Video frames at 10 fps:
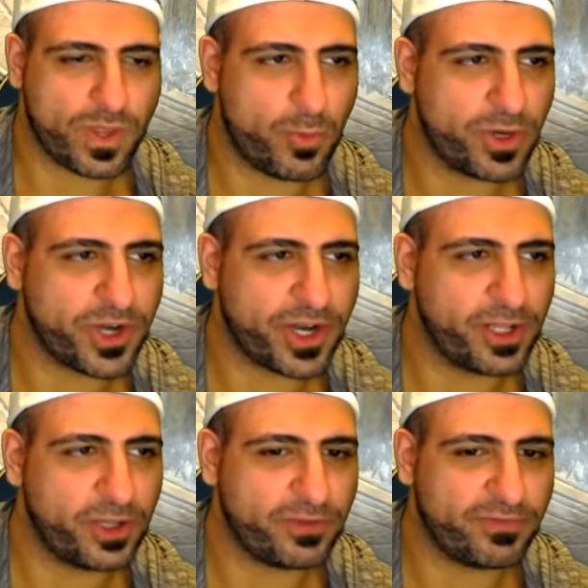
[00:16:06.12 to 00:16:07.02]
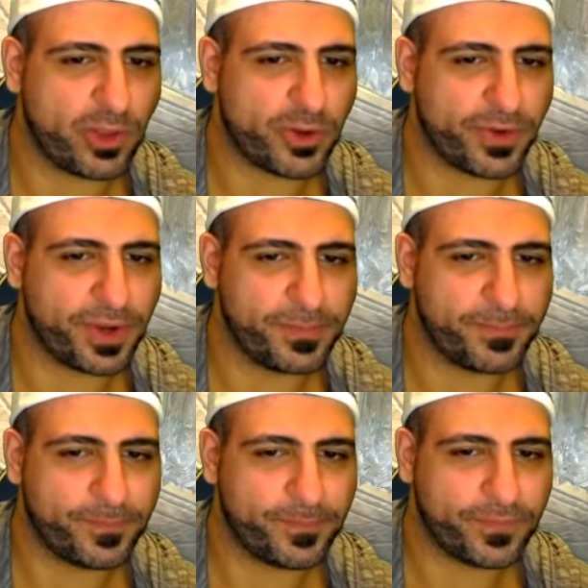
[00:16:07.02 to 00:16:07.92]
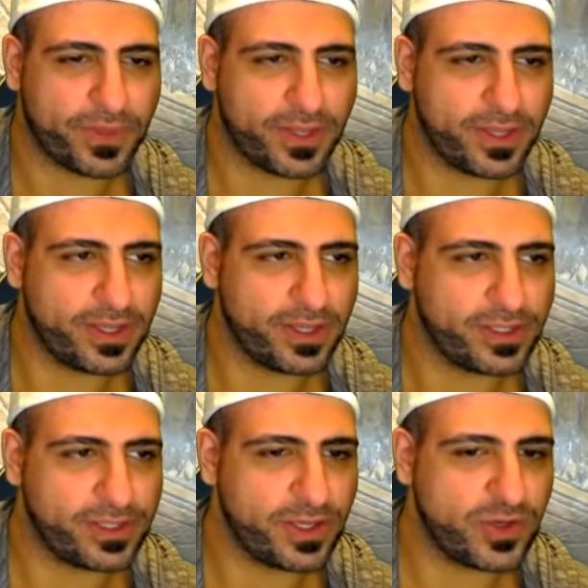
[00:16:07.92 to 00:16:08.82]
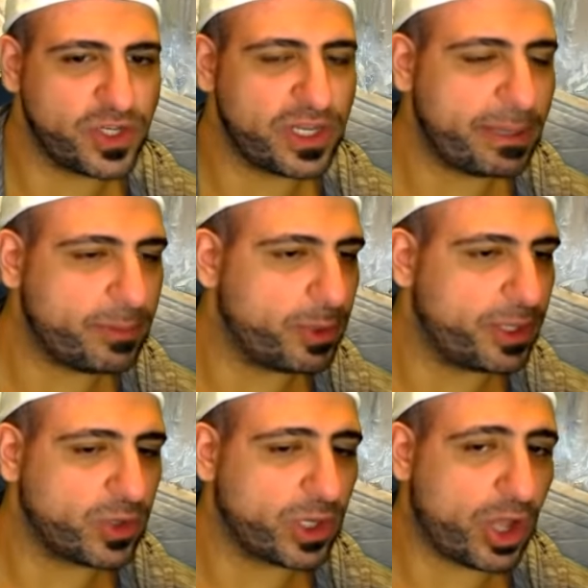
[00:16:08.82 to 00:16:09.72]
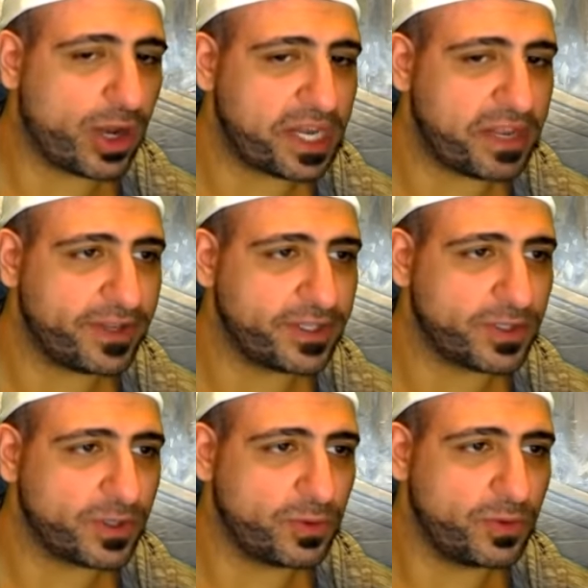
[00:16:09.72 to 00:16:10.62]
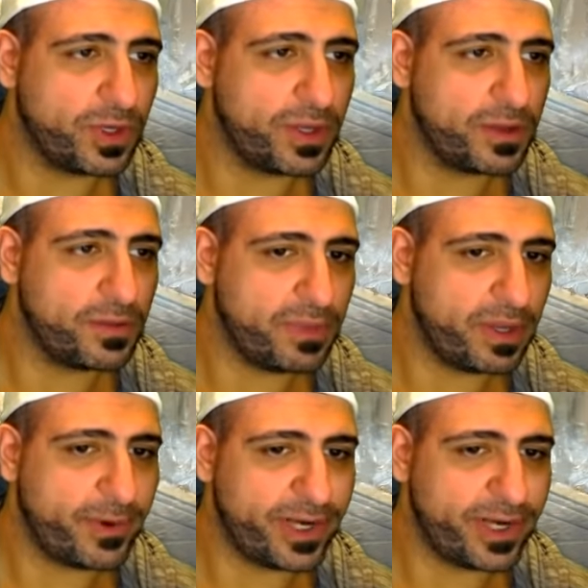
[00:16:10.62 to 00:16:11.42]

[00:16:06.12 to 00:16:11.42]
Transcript: I want to try to kill Valkyrie. See, usually people build her with a lot of defense, so maybe her